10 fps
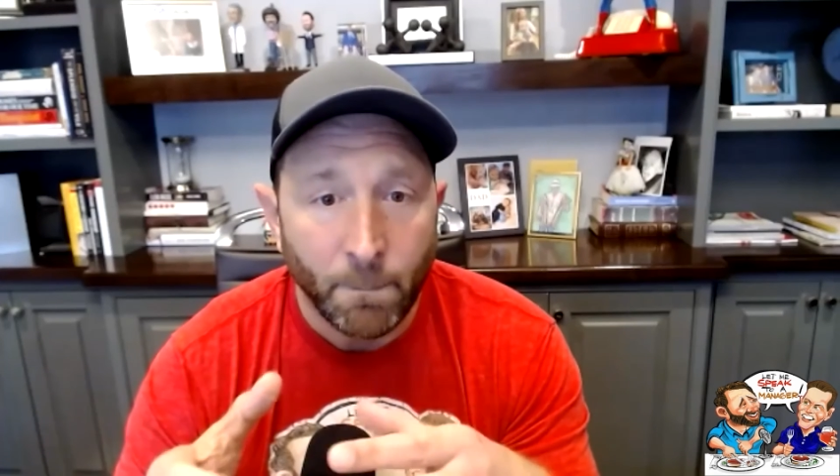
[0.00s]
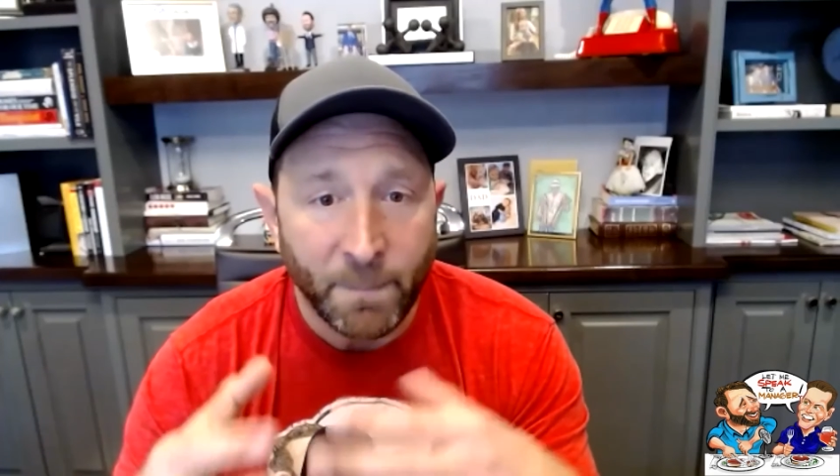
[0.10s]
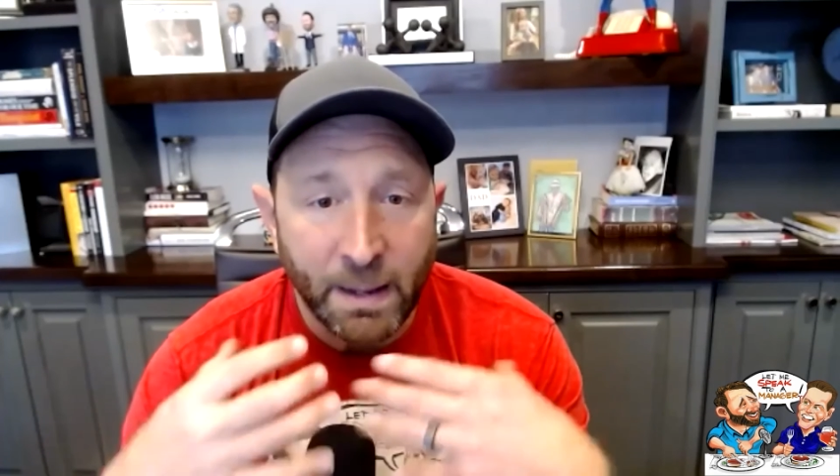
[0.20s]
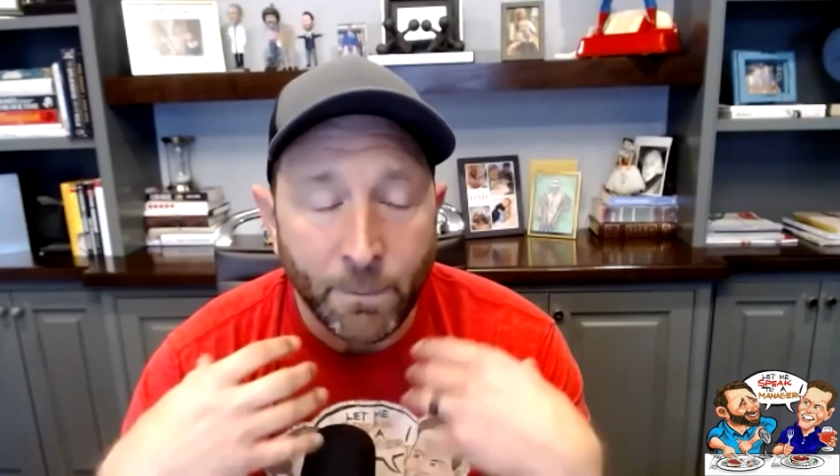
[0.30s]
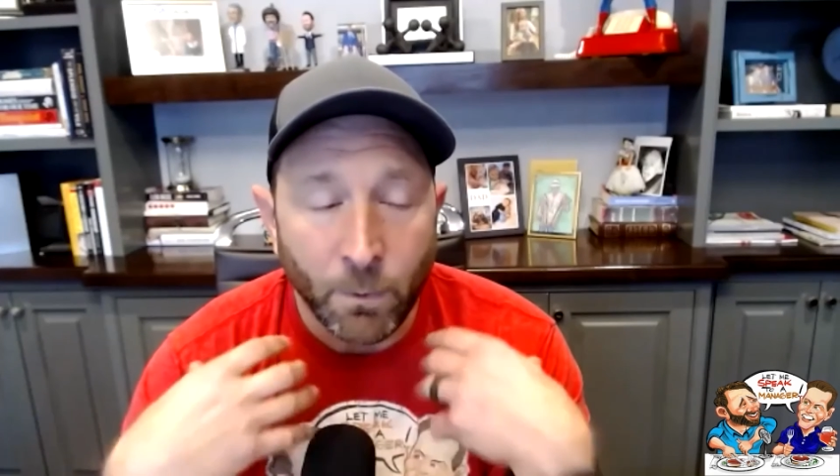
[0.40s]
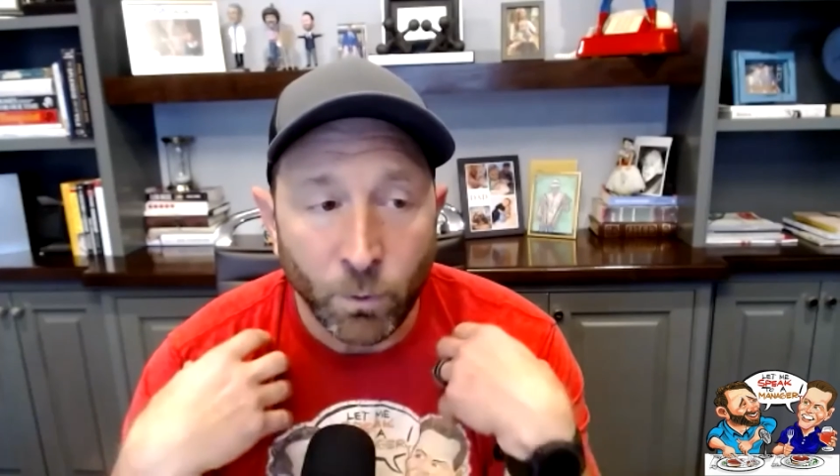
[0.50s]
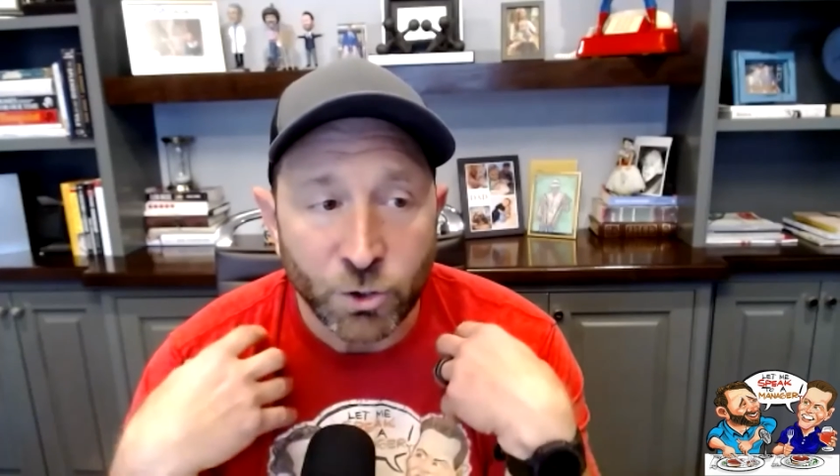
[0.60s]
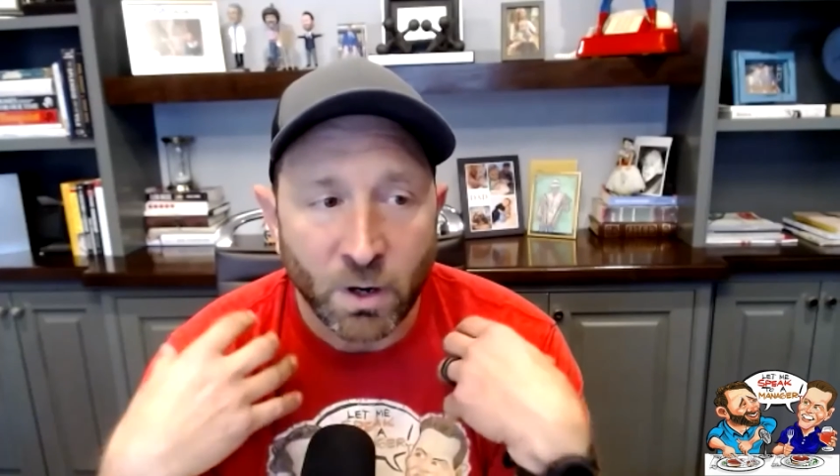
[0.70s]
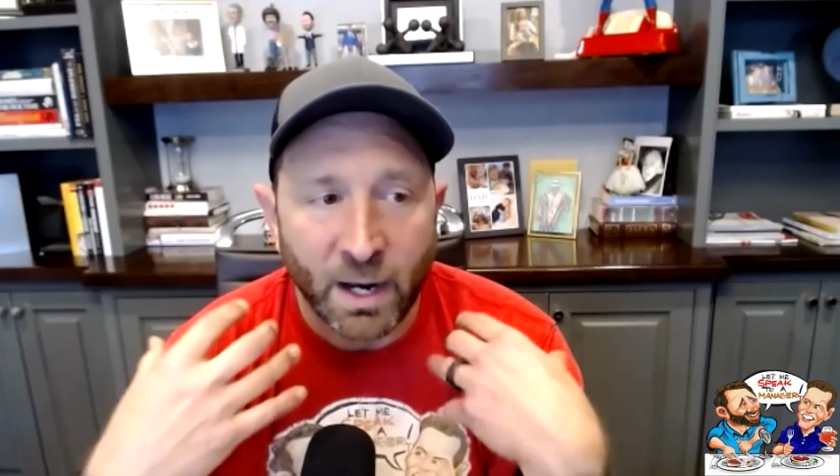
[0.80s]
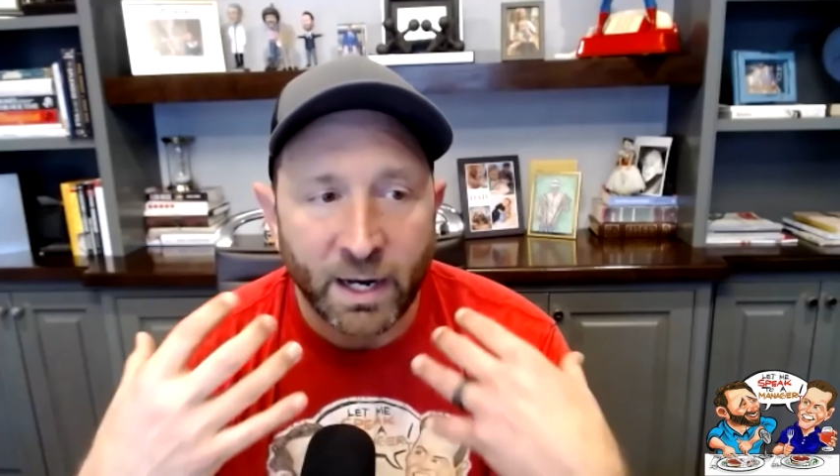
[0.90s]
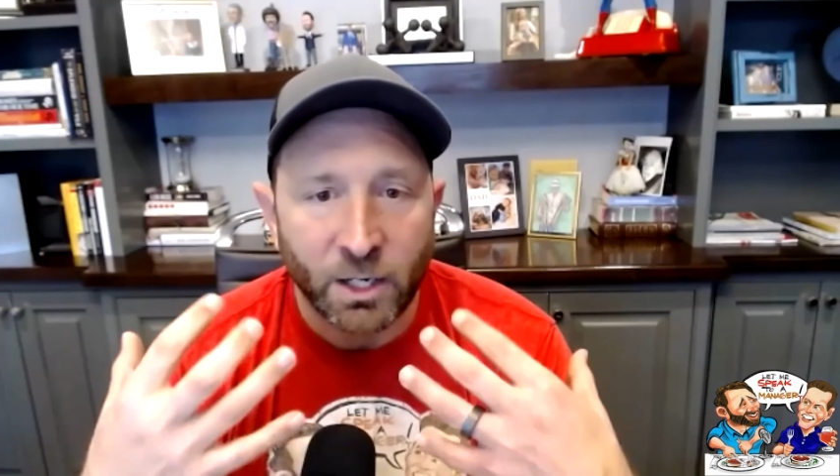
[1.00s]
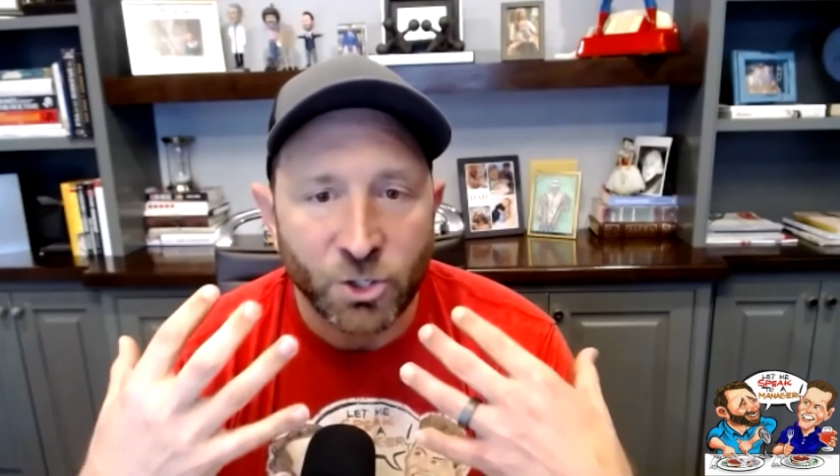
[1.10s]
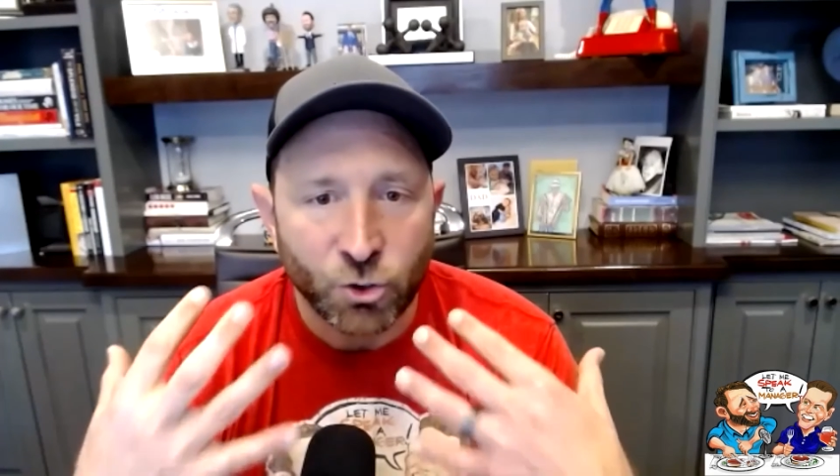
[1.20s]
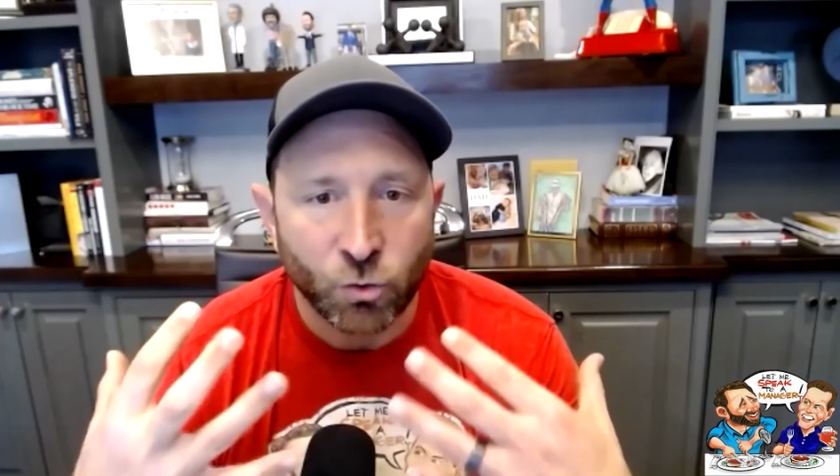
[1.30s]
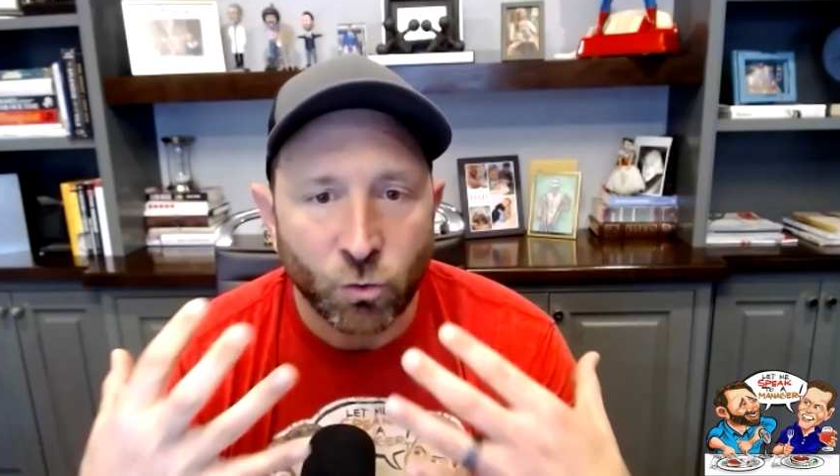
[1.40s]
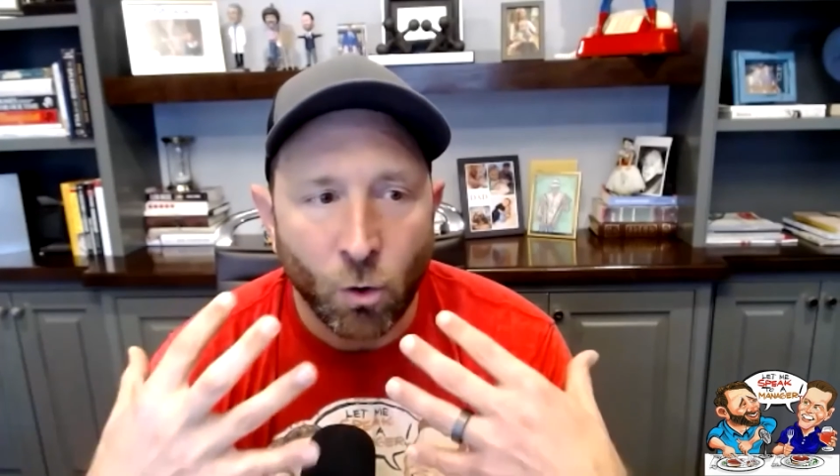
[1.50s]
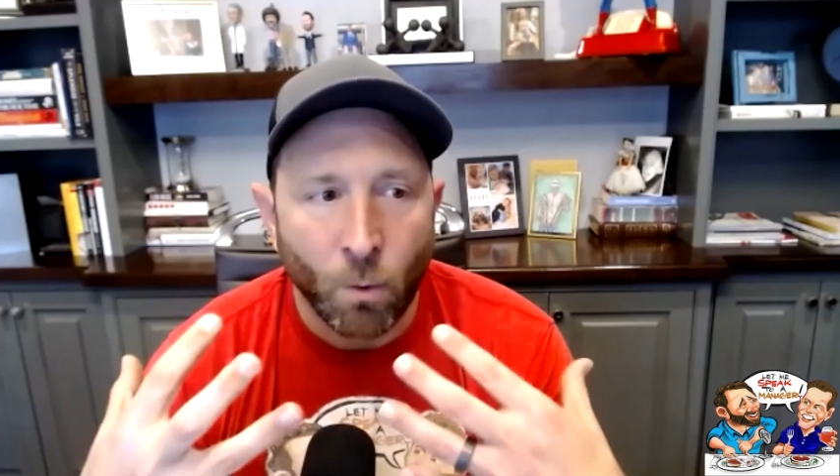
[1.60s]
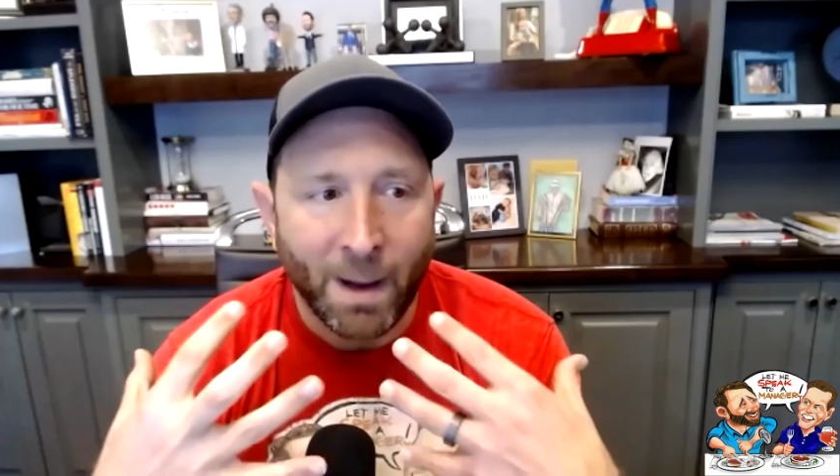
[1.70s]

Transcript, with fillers: People would try and control